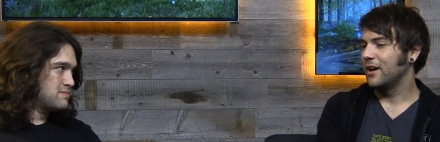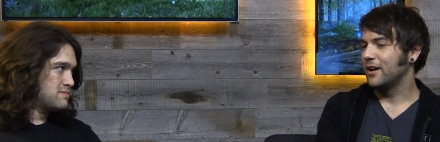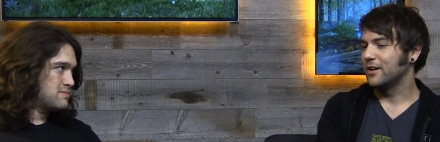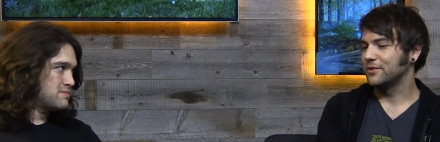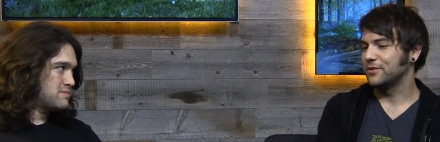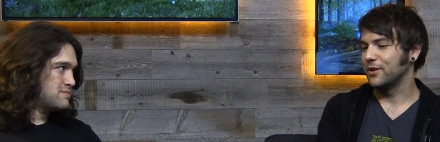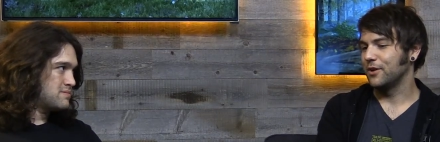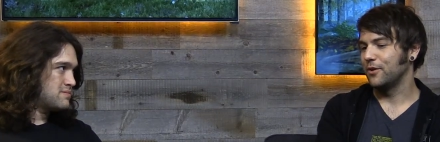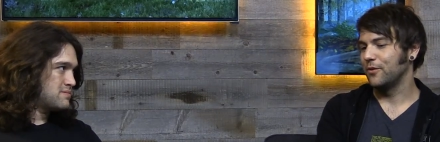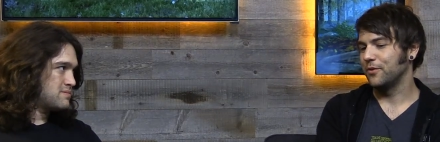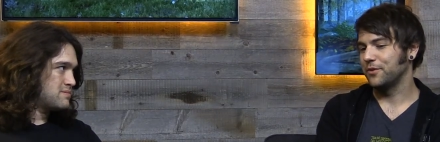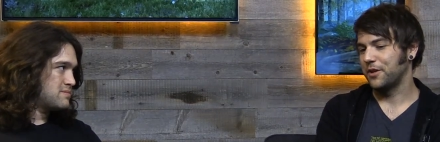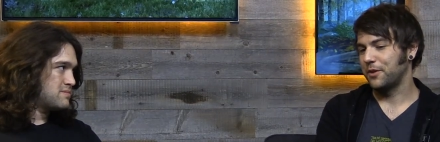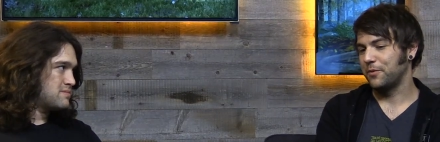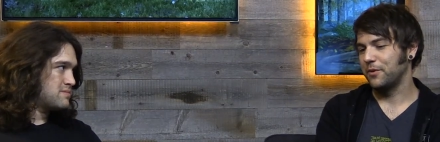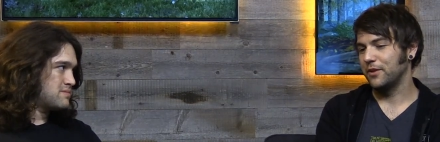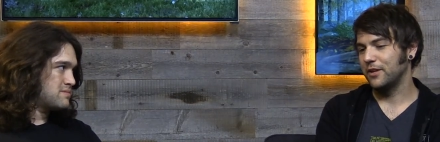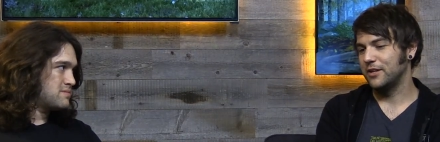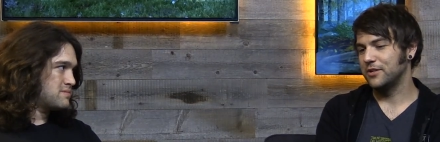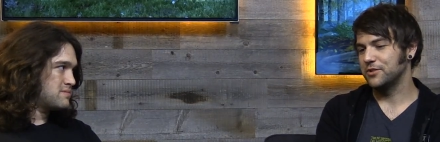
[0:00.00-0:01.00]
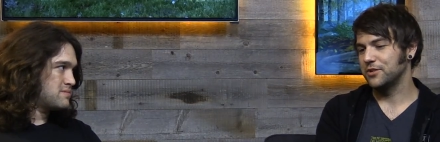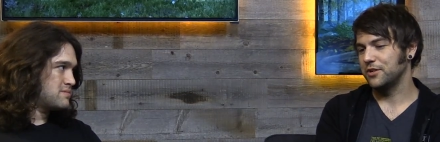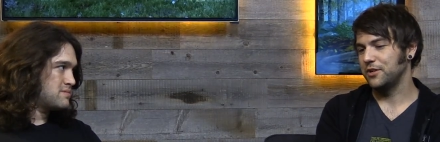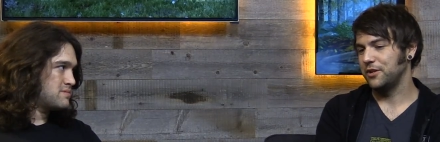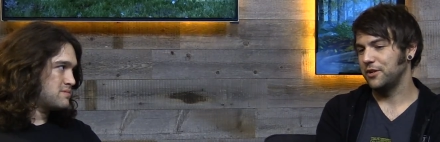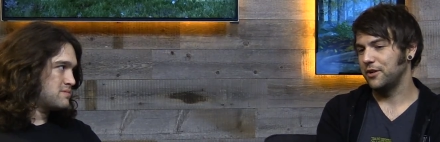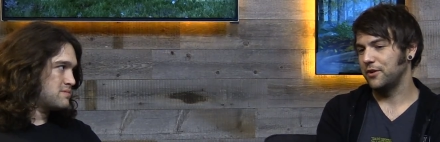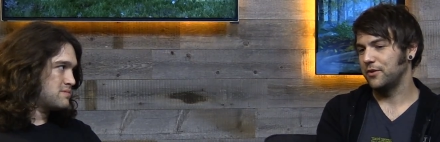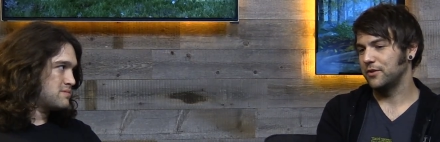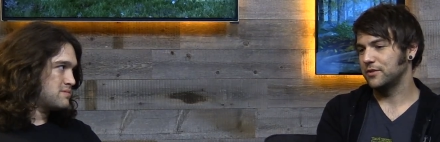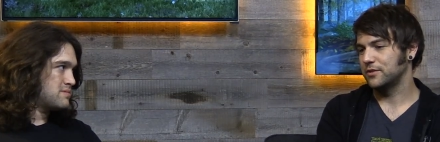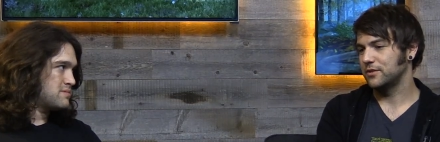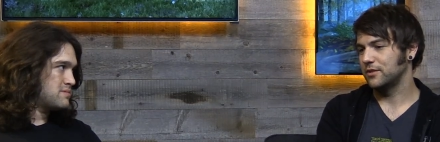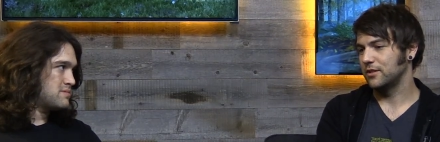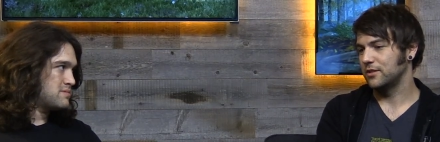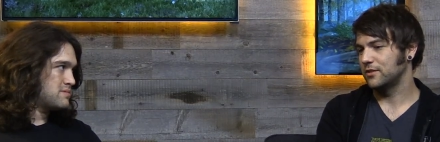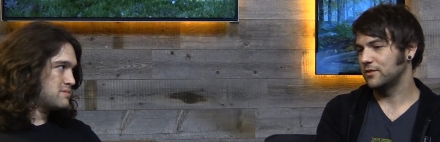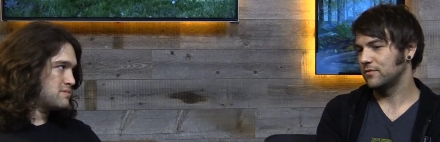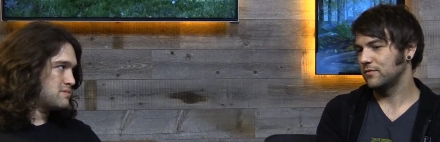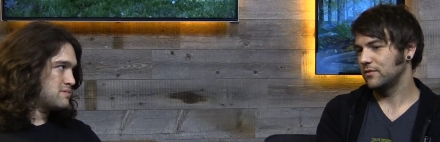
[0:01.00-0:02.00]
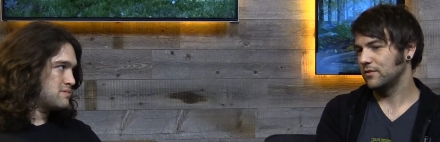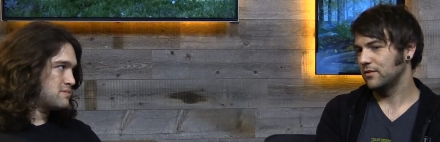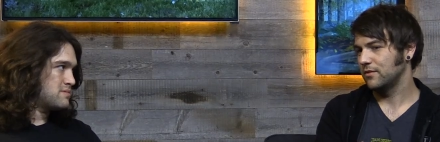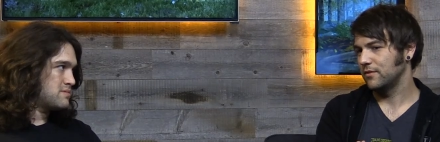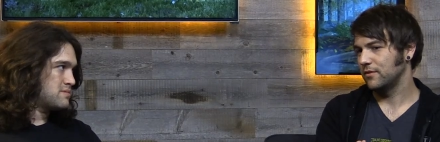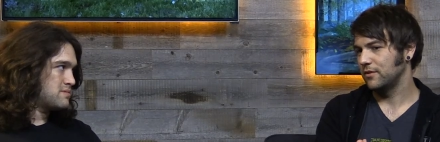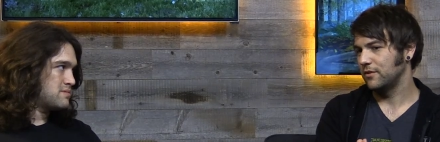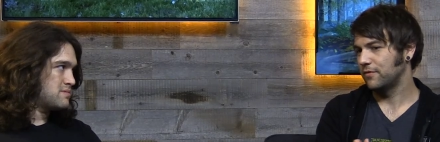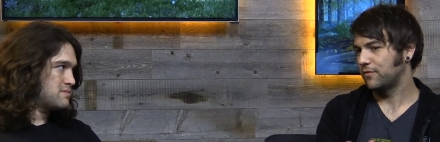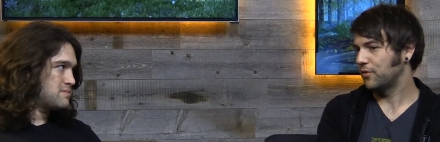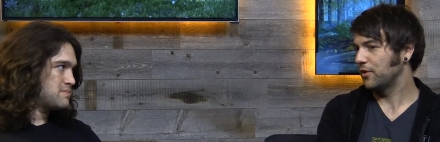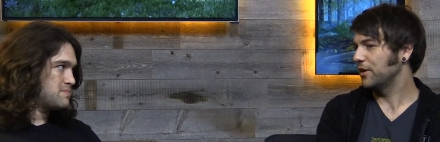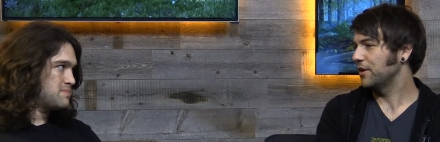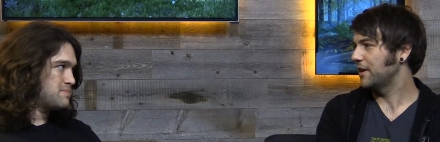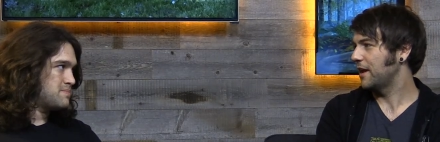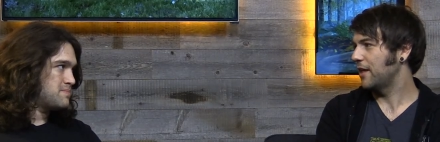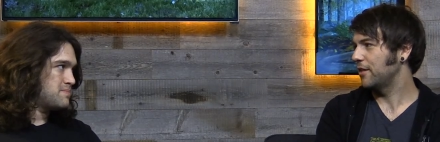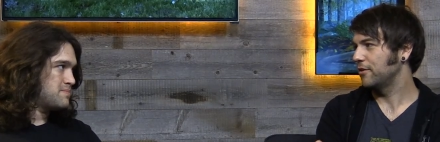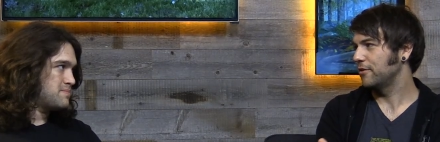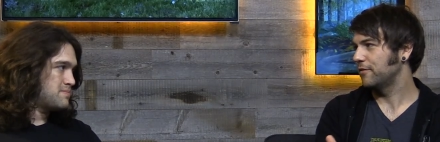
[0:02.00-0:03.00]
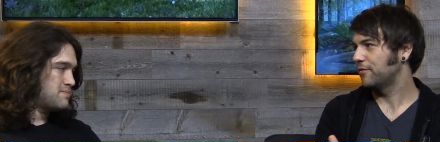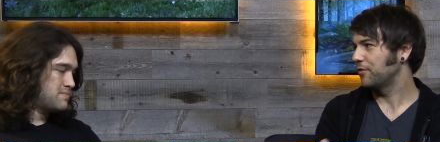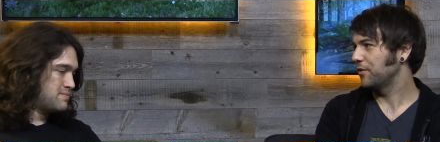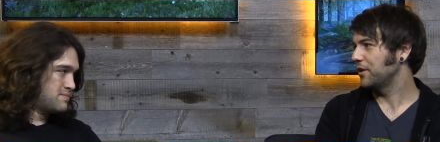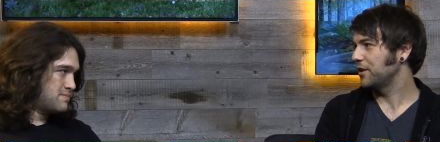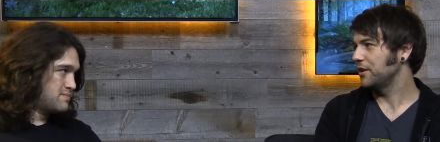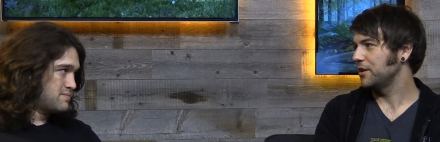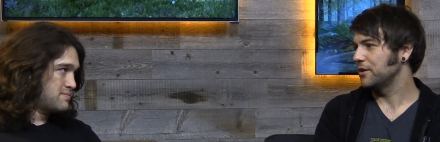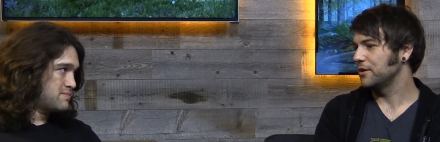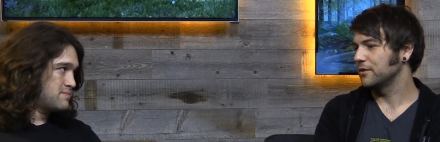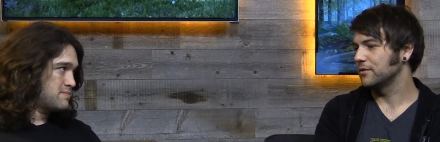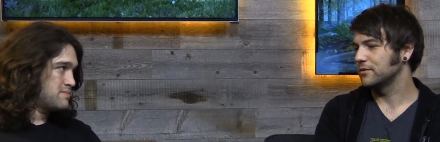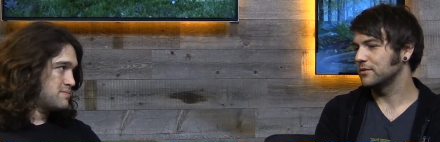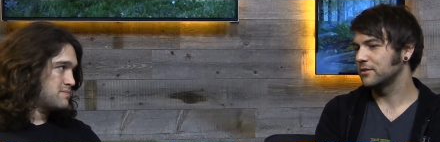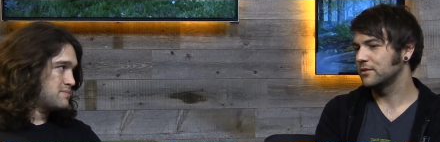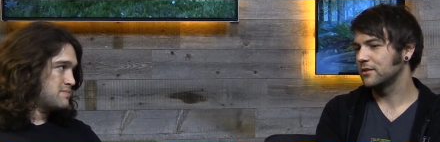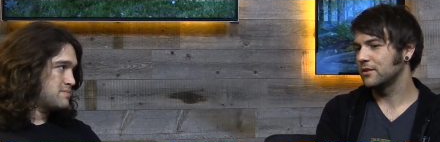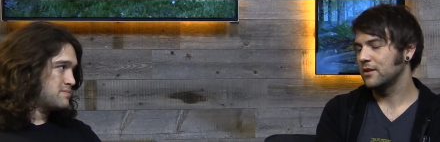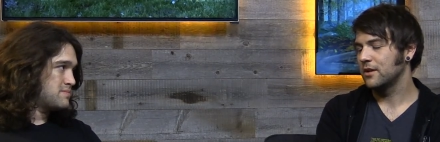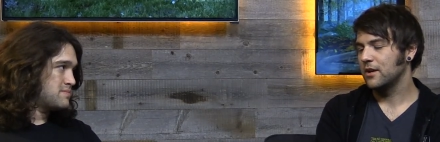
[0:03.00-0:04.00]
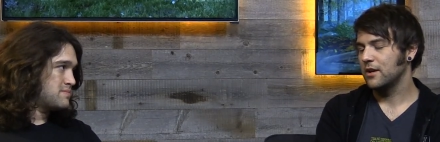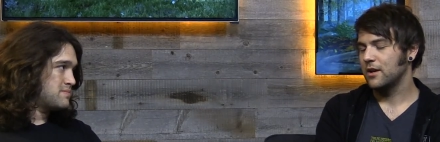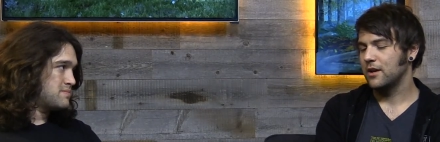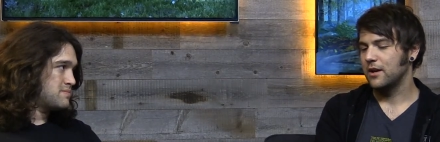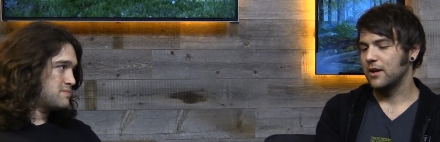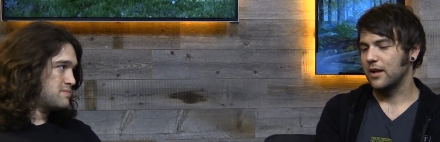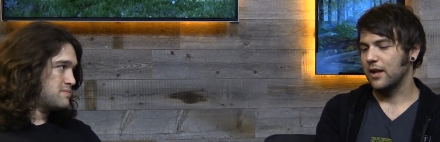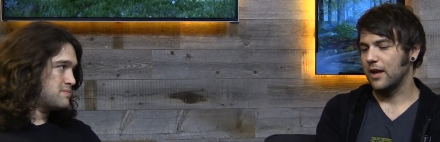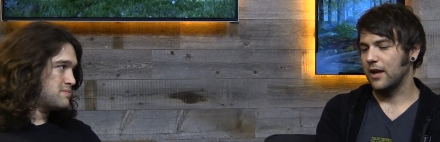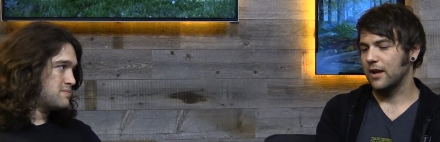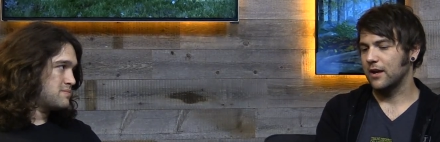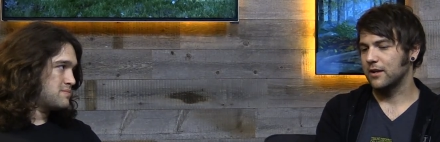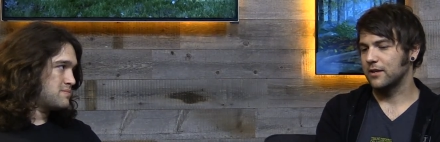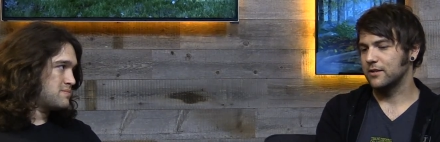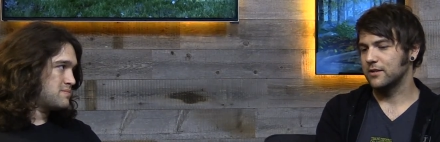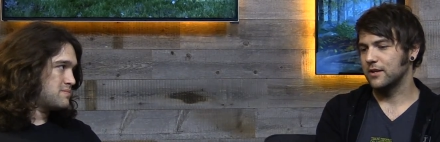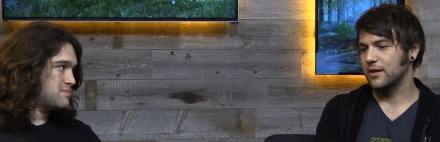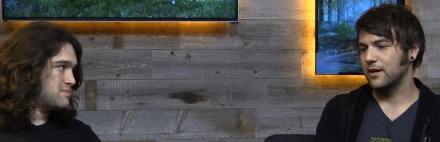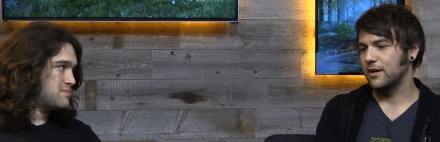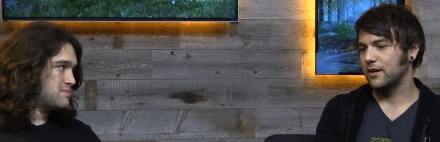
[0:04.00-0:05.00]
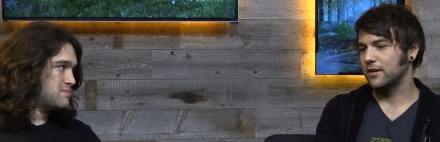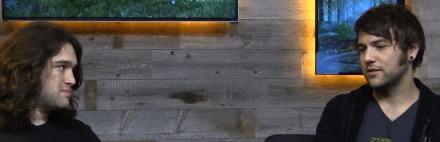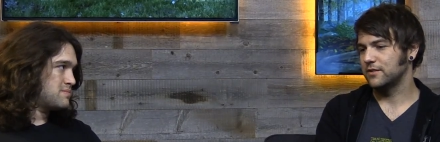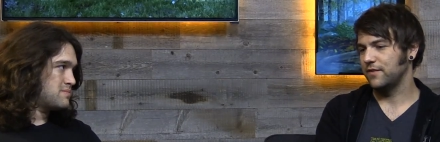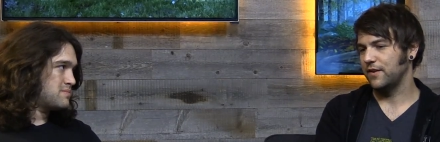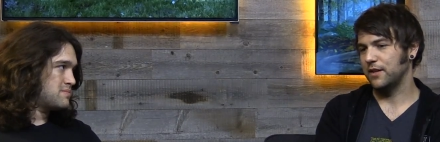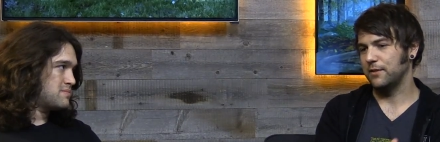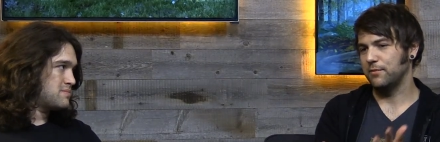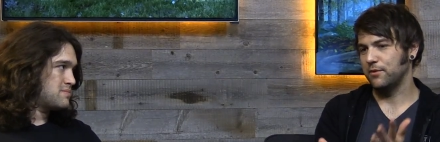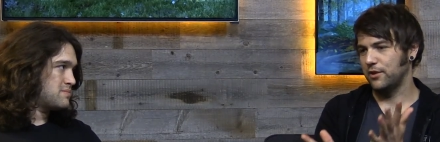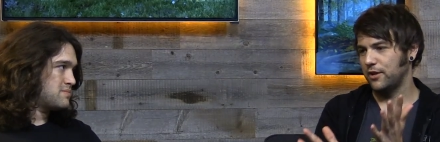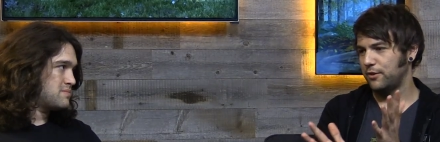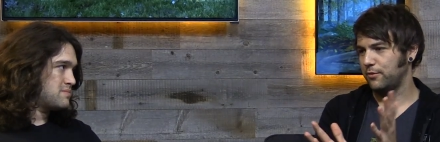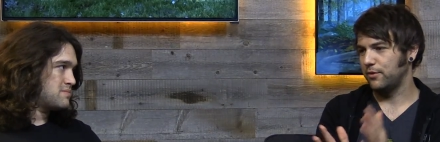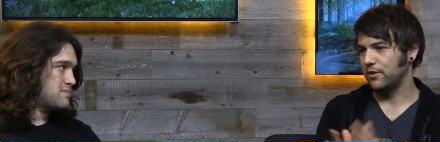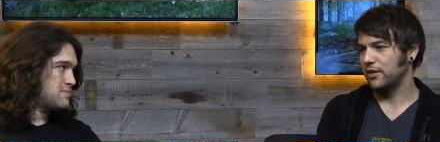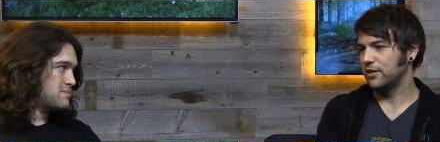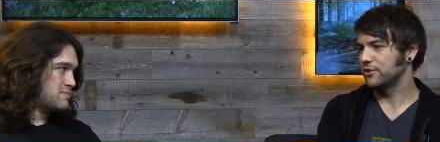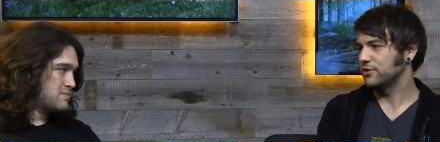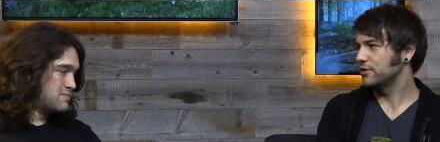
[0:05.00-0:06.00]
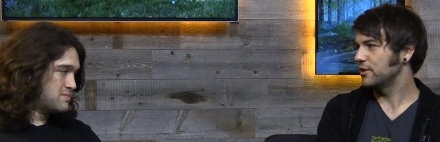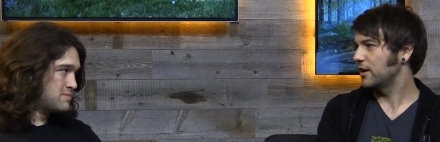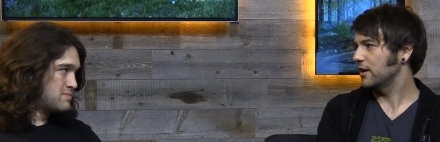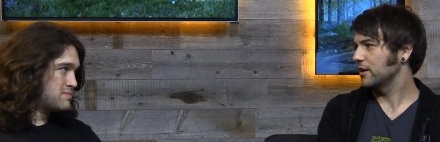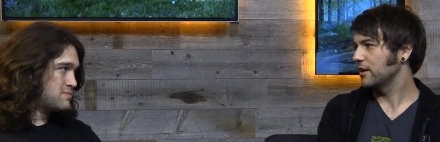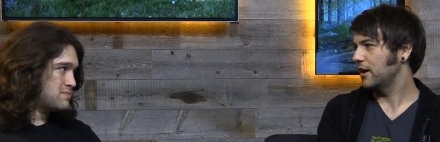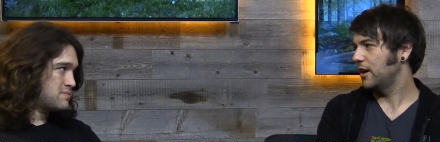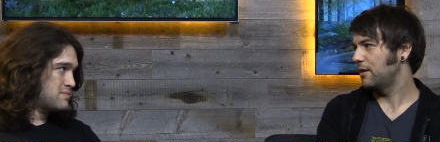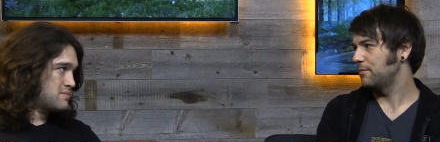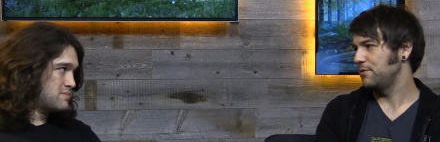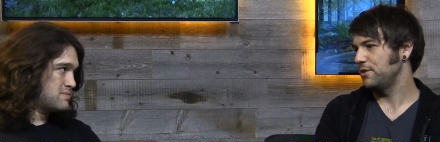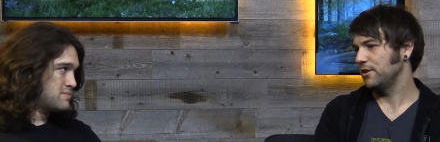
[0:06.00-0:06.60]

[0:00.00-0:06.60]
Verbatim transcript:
Speaker 1: So with Unreal Engine, you know, it's it's free to download, free to use, and uh, it's available at UnrealEngine.com.